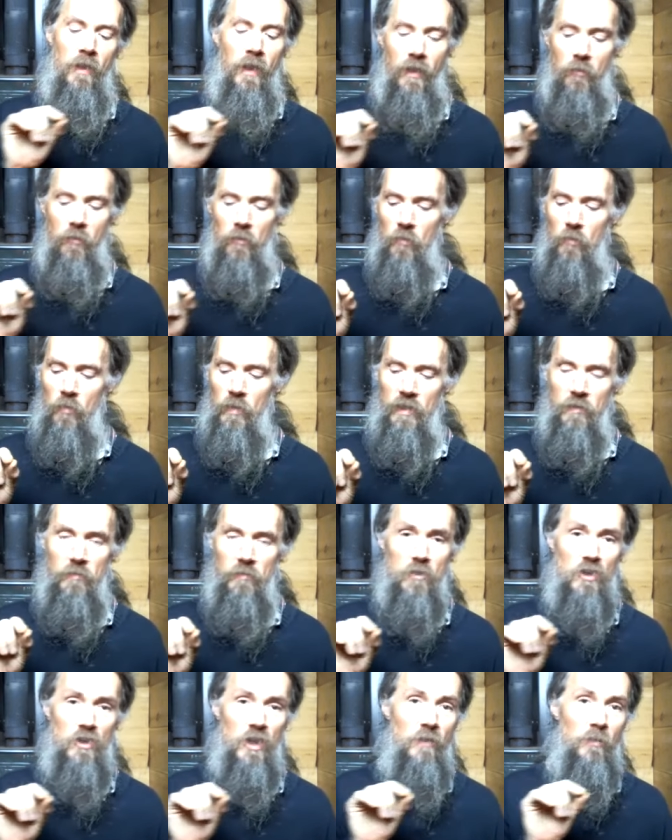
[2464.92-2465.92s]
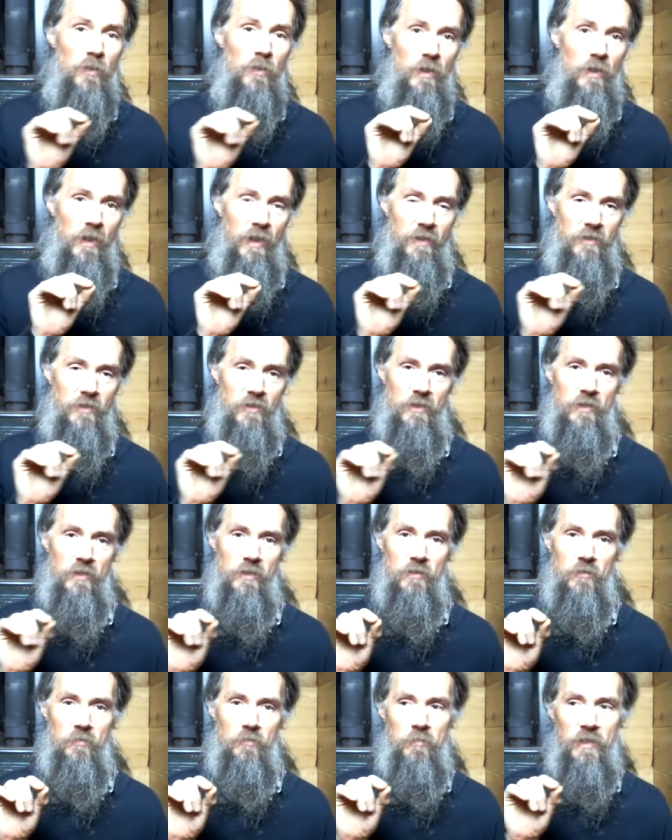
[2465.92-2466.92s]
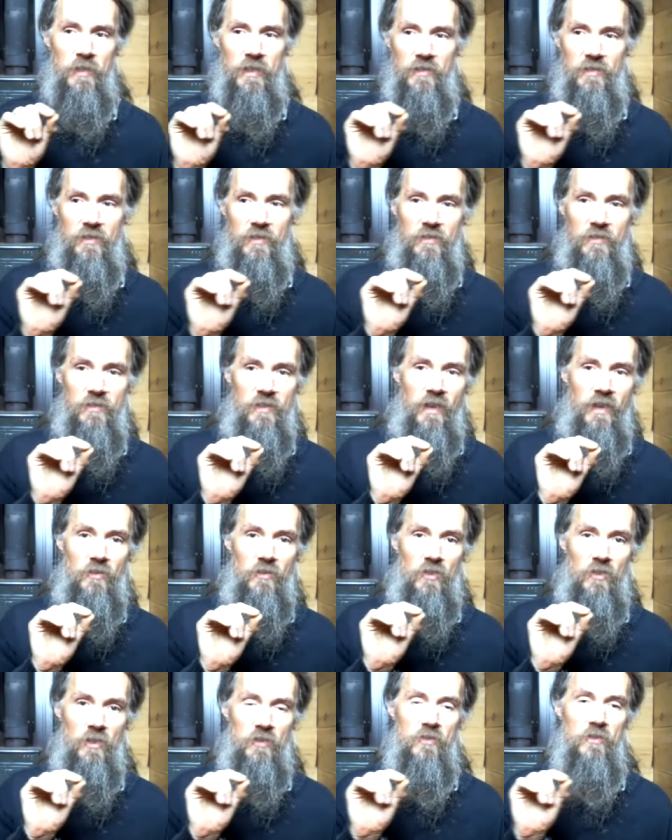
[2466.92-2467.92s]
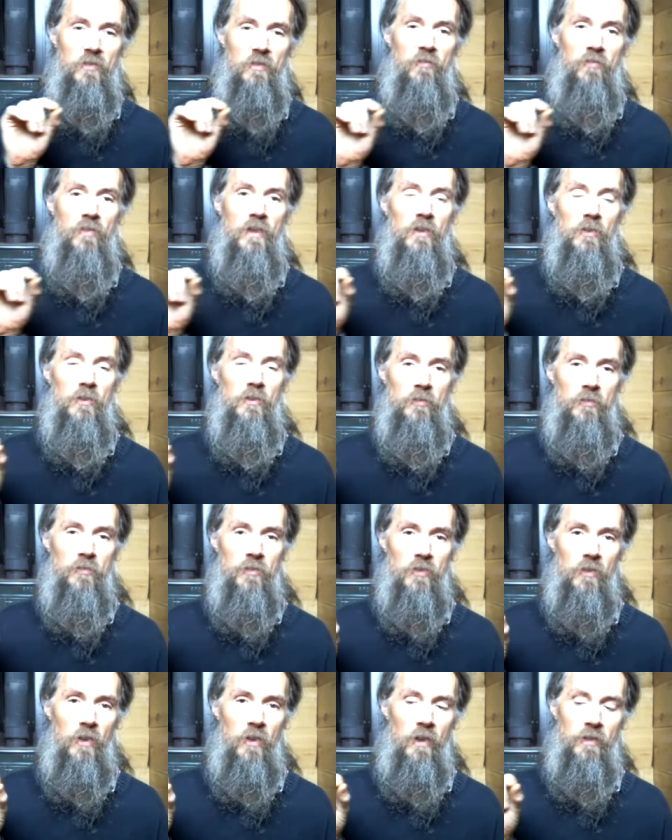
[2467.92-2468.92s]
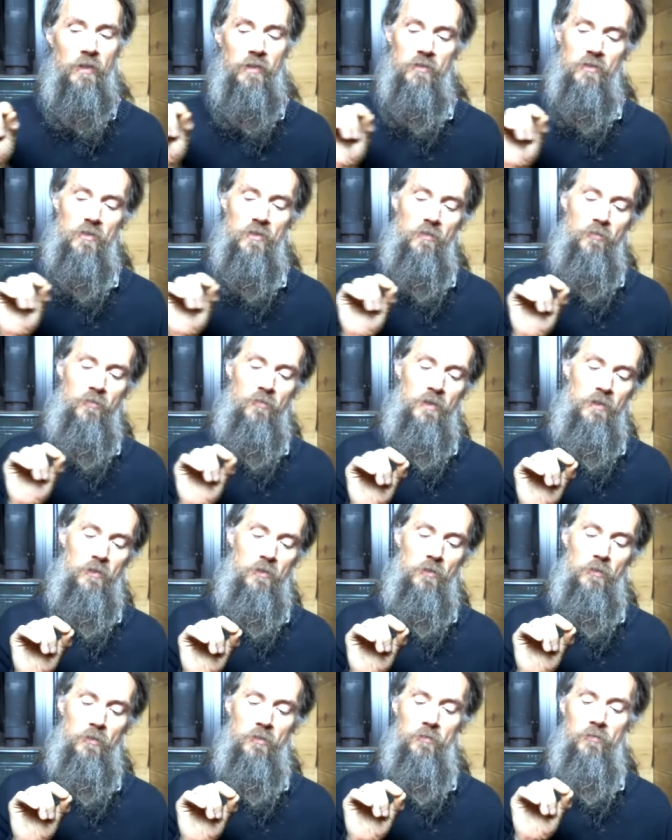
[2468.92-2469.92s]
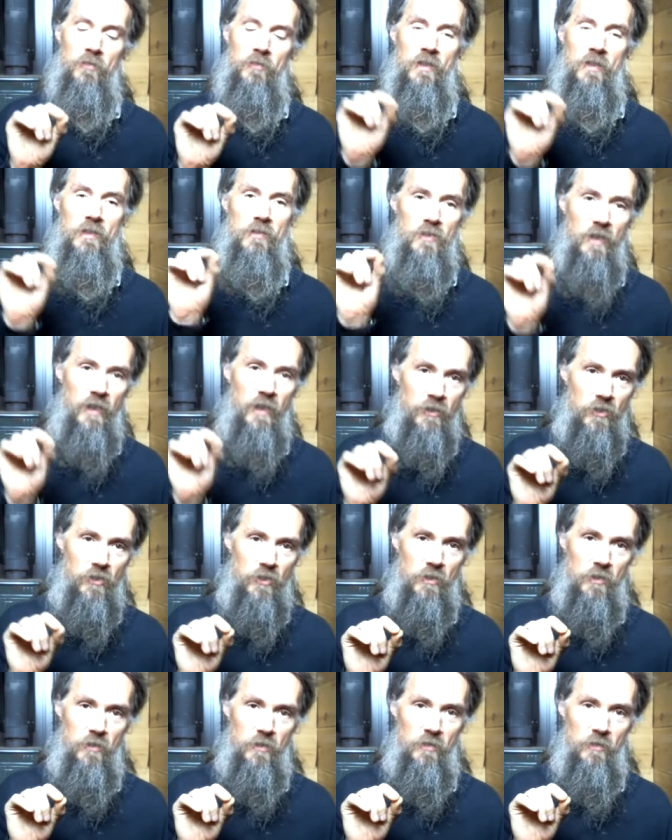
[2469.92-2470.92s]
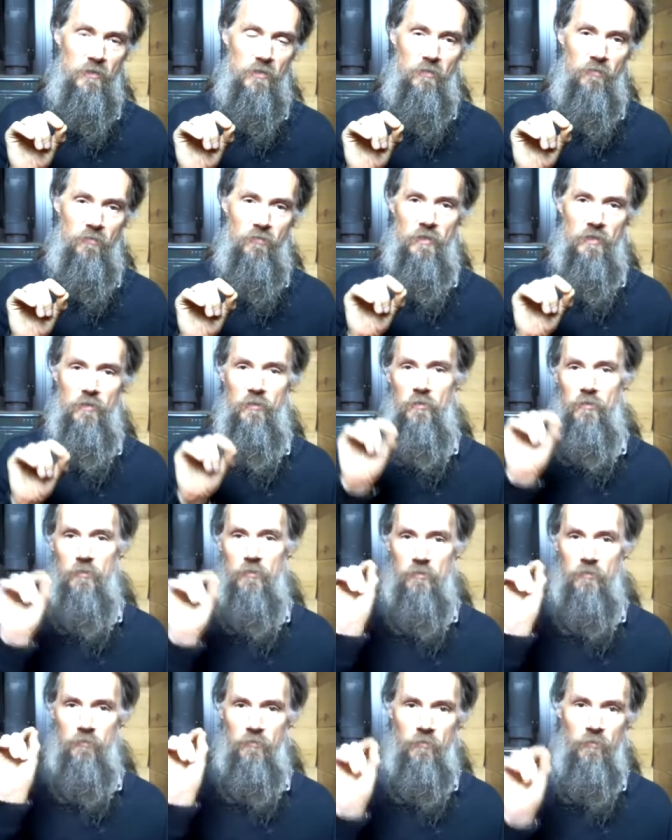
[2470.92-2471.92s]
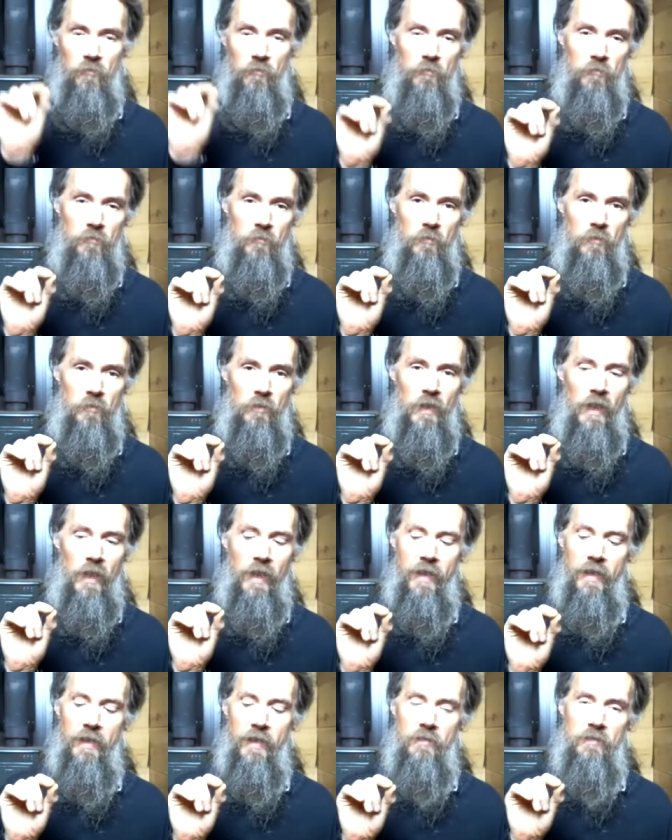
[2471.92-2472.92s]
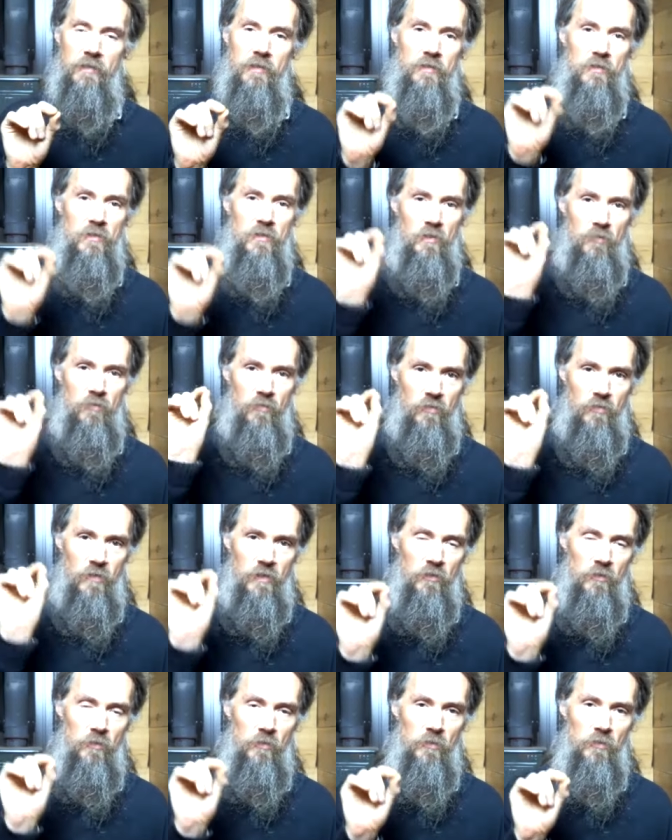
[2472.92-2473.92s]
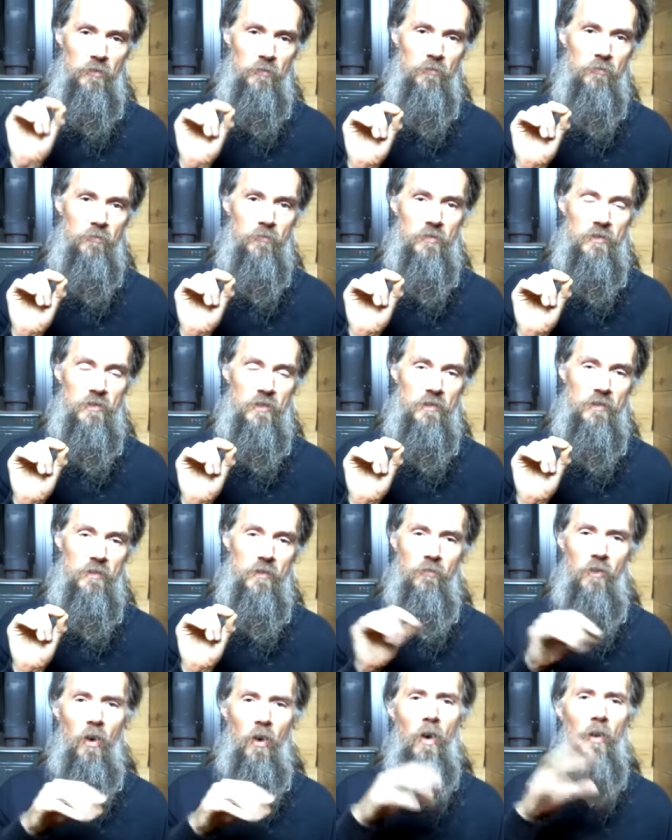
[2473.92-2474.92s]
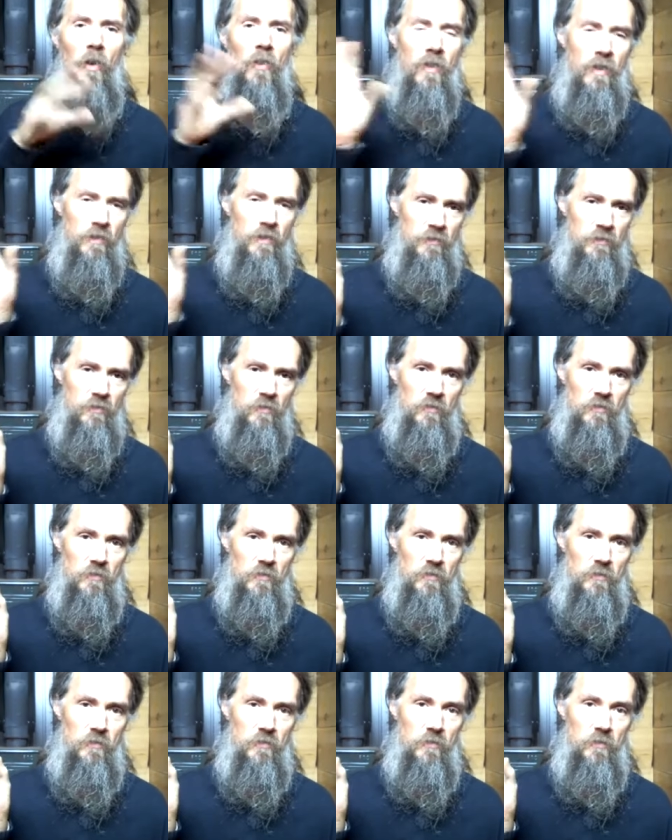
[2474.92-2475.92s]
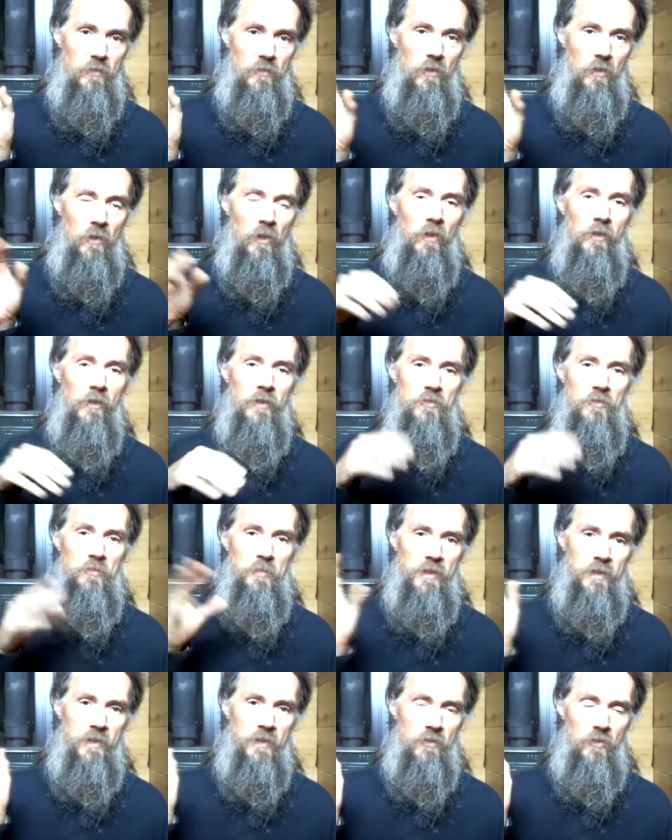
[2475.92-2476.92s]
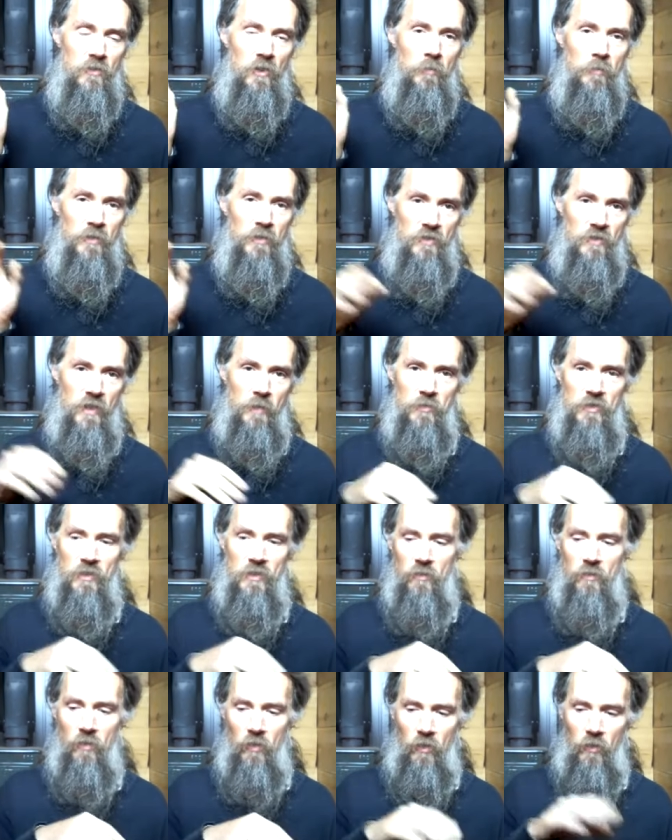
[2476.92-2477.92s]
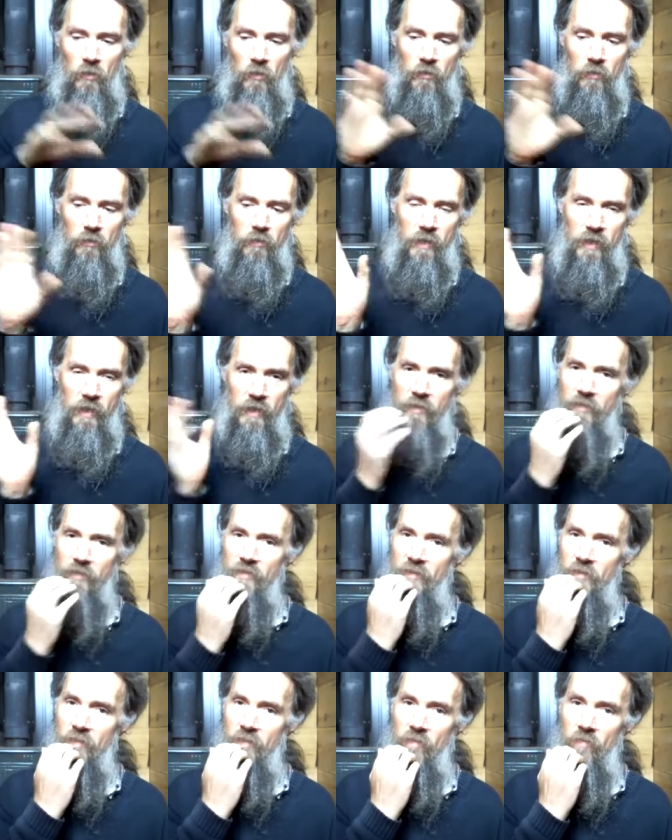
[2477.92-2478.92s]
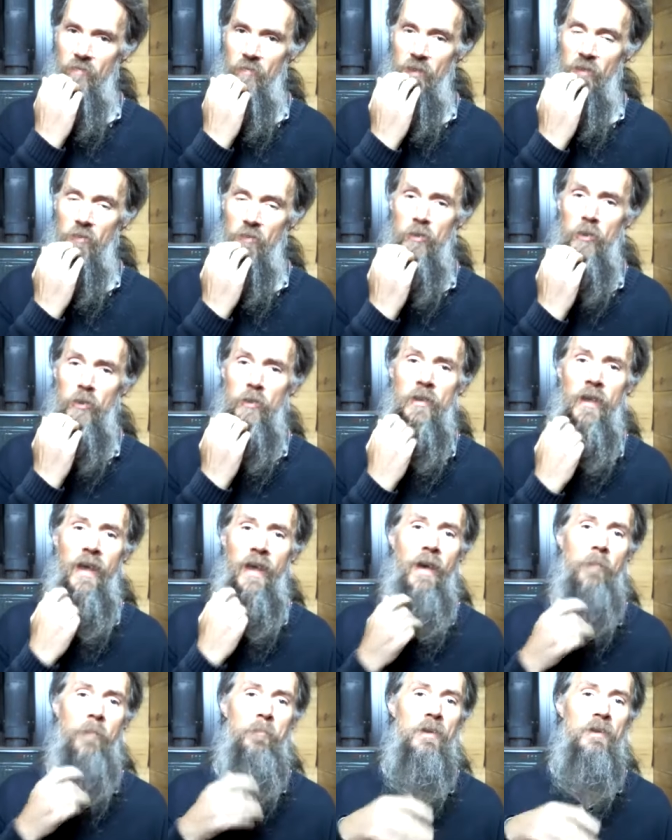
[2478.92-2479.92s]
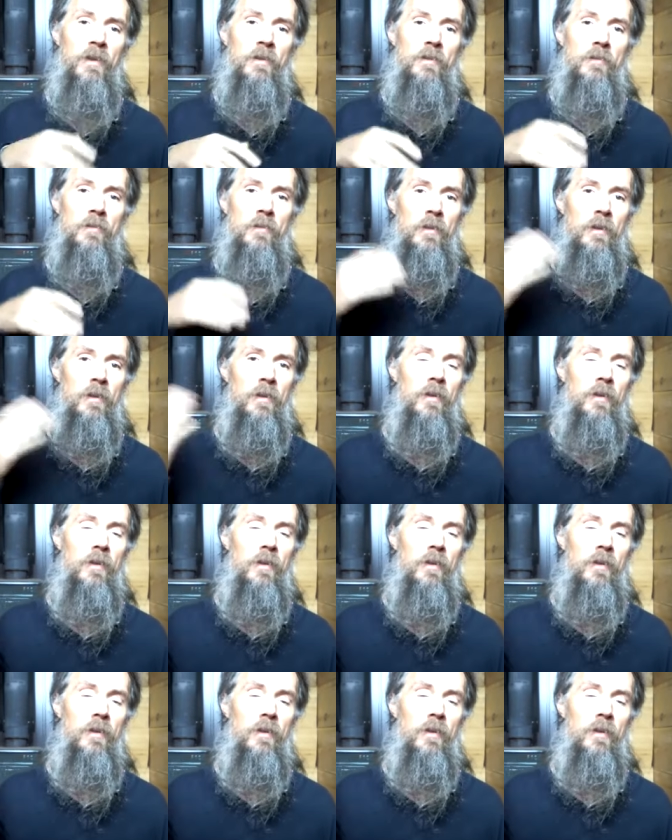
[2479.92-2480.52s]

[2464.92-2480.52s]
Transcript: and we can generalize it it's because it's not just the field of thought it's the field of sensation it's the field of light it's the field of of all things all experience, all perception, all anything that could happen